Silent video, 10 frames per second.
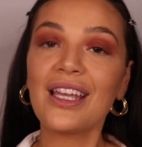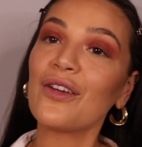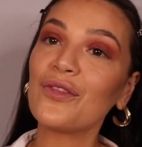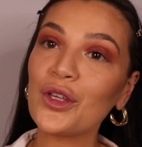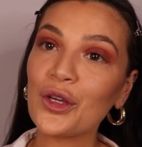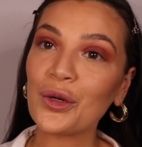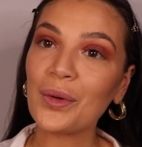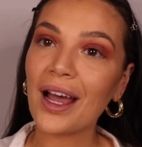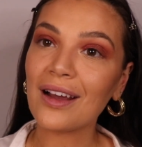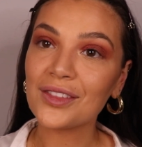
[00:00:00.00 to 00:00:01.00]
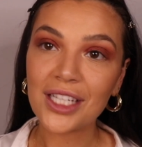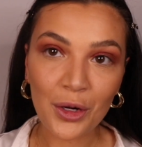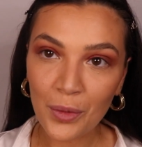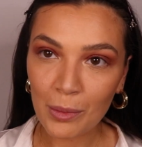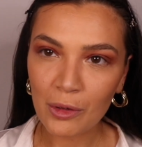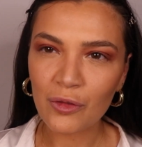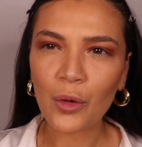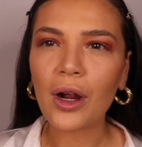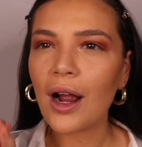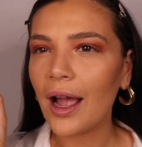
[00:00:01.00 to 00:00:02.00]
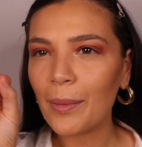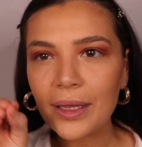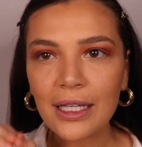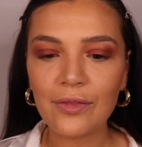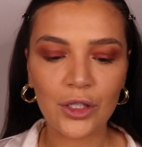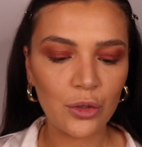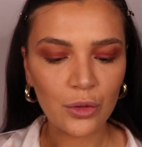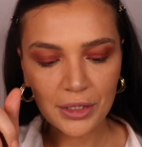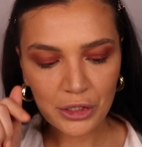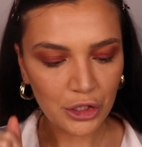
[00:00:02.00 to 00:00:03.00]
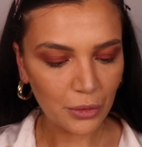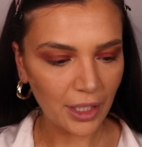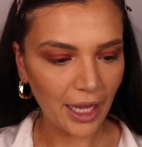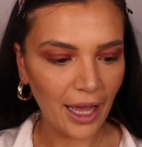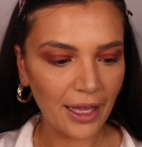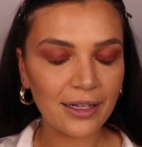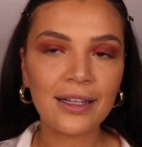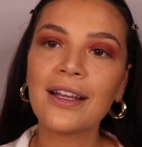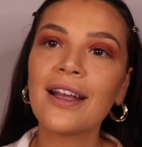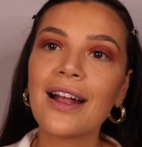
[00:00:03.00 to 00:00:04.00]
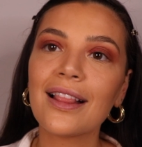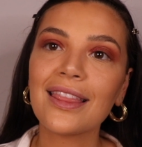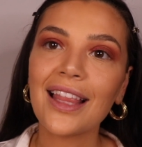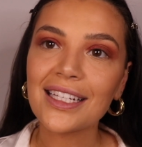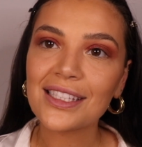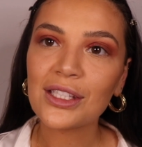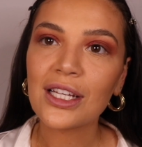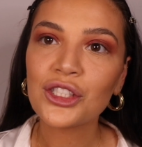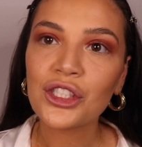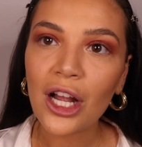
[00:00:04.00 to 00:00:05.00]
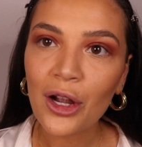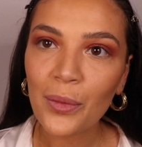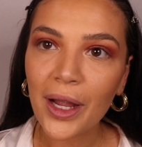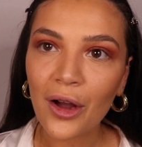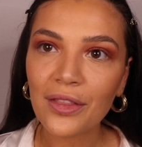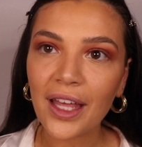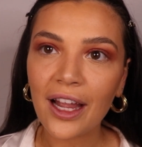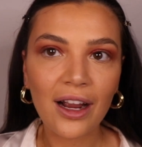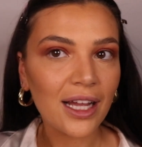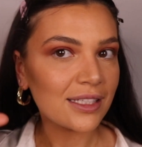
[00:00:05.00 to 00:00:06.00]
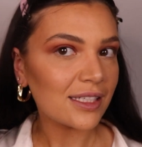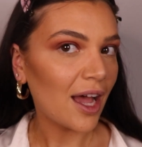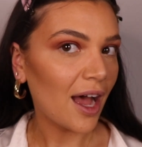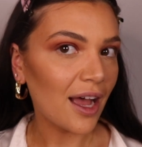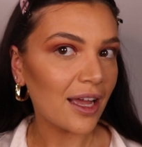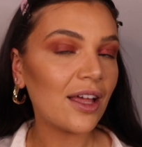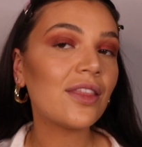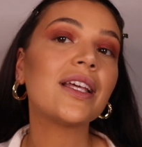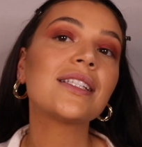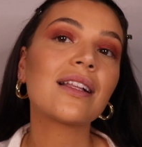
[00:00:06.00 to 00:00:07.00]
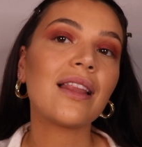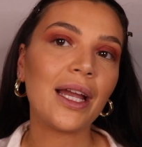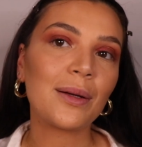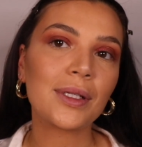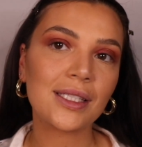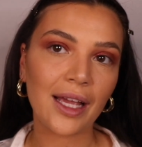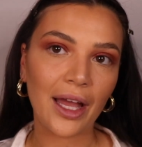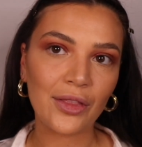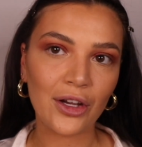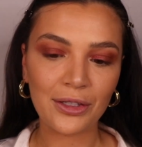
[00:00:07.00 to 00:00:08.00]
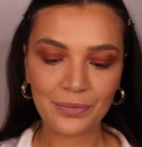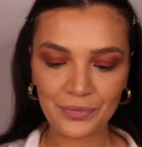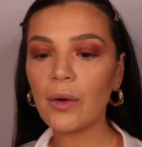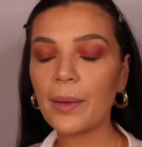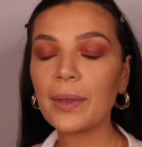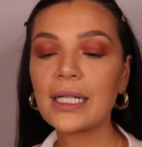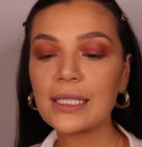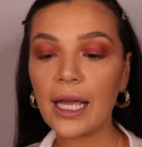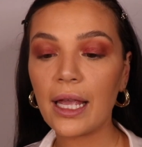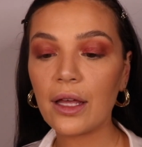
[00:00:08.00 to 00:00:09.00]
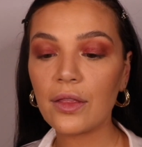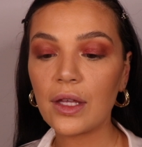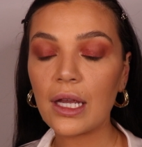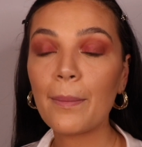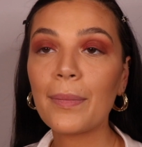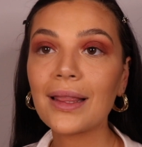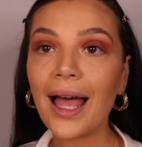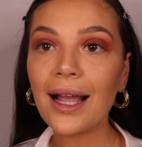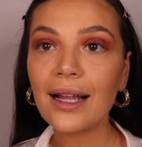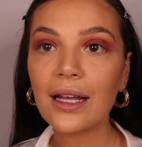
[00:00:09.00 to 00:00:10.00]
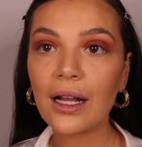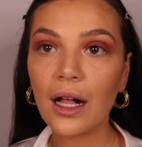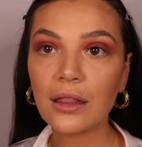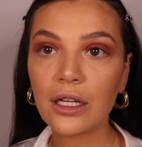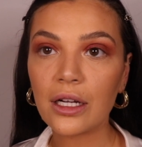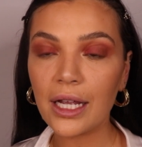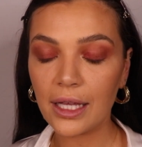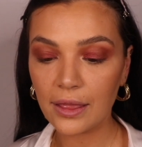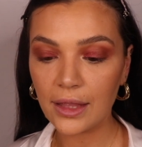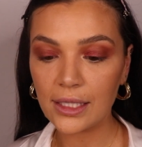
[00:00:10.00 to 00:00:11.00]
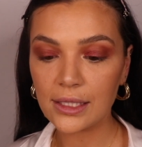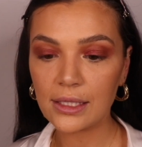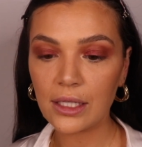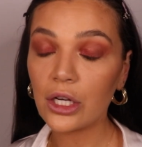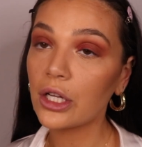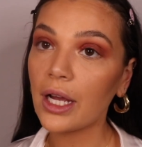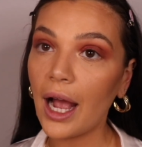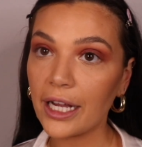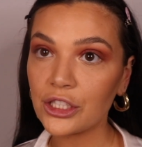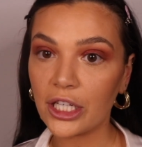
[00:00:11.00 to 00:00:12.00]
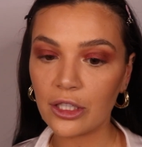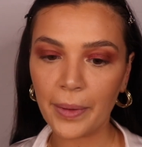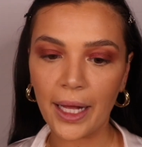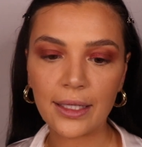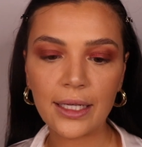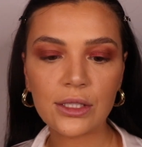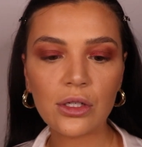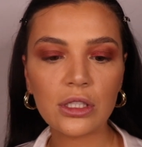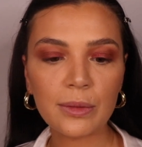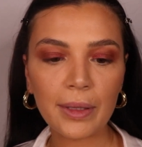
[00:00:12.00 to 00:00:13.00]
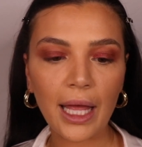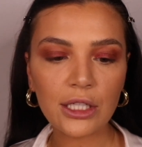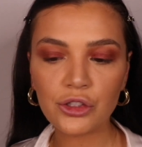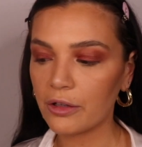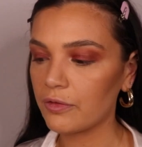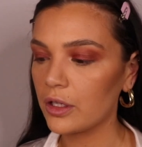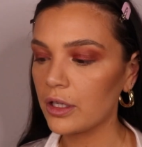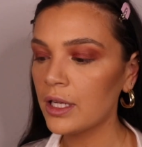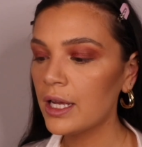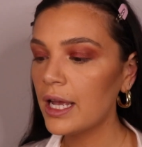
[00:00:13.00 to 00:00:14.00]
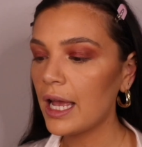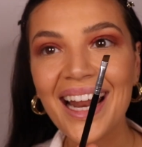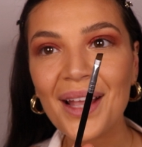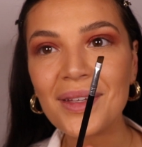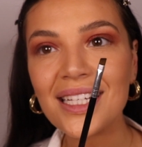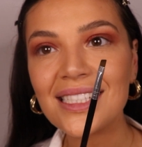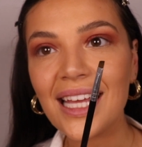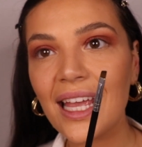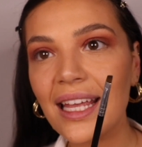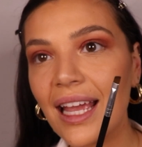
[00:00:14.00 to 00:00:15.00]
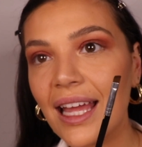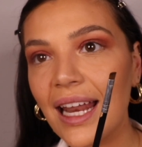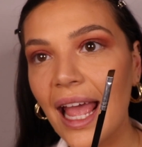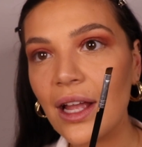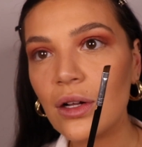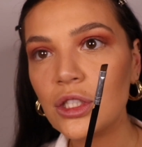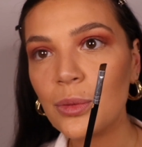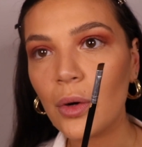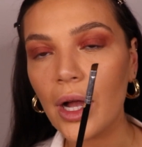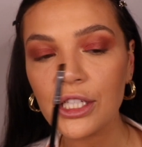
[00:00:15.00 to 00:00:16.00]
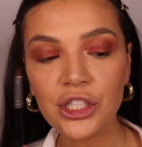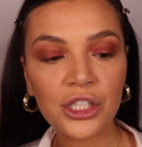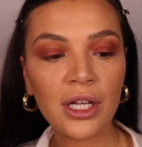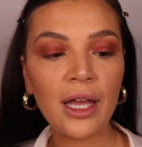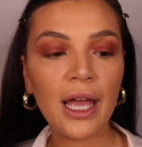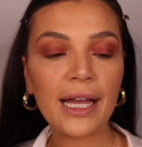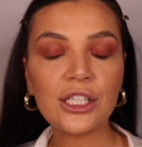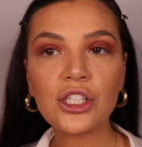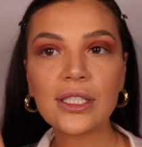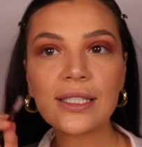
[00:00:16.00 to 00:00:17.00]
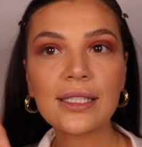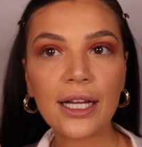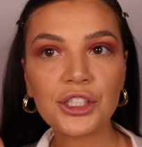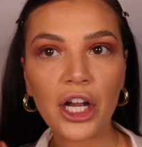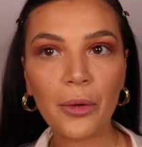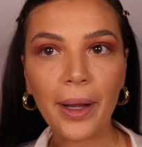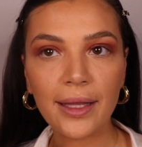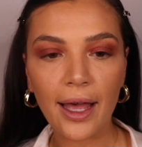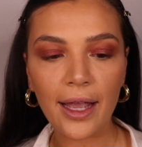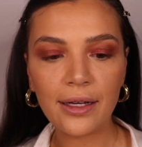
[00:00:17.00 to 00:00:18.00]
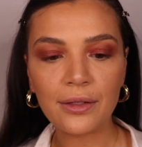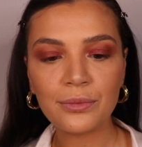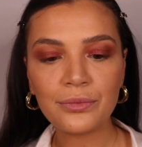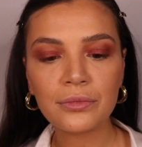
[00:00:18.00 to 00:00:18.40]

if you have done a wing before, I believe in you, you can do it again. Let's chuck a wing on there and tie this glam together. So I'm gonna take the black color in this Huda eyeshadow palette. It's called Black Truffle. And I'm gonna take an angled brush and just sketch out my line.